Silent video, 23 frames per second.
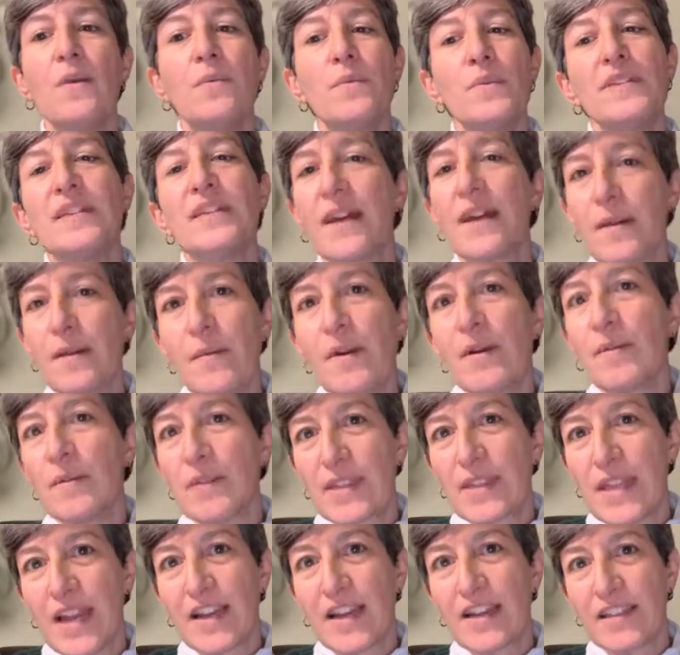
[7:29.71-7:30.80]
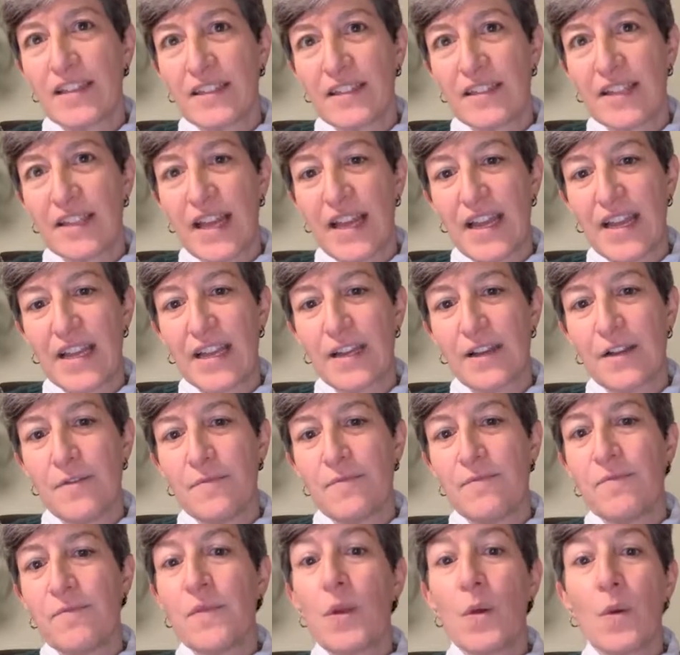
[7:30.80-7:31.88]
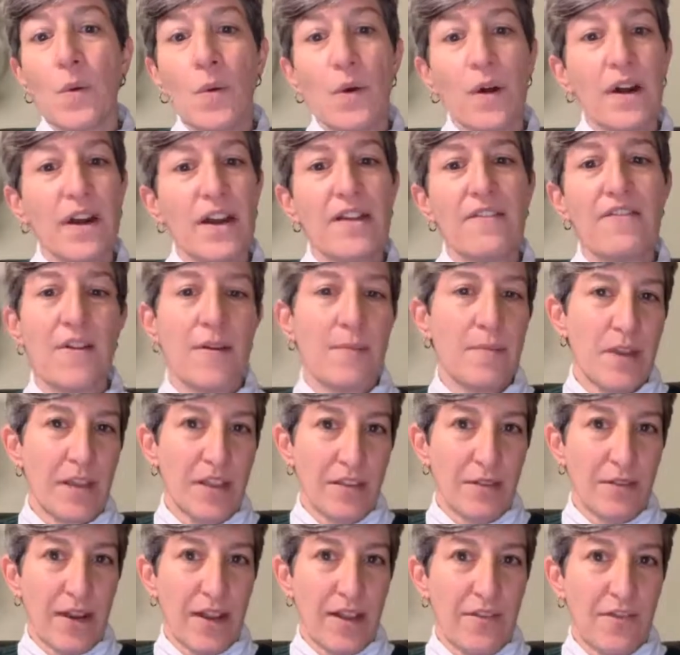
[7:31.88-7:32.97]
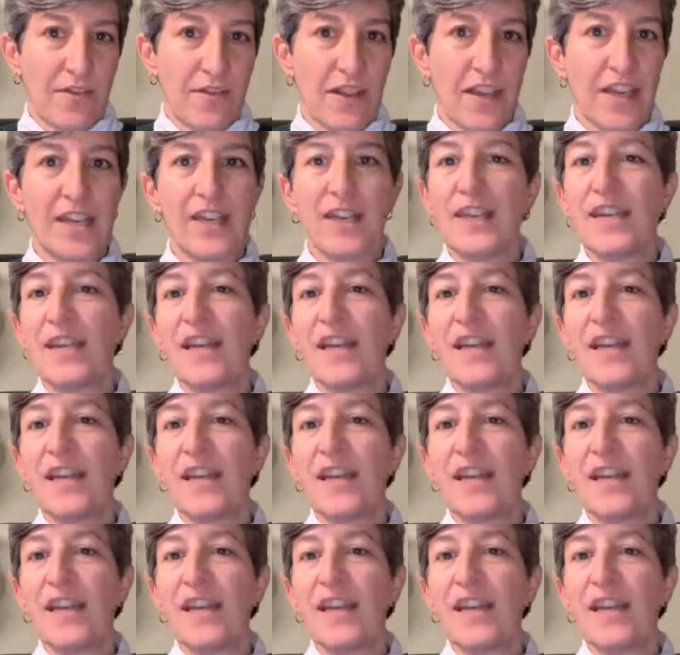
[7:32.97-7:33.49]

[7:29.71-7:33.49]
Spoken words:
we'll talk about what that could look like. Or if I'm not the right fit,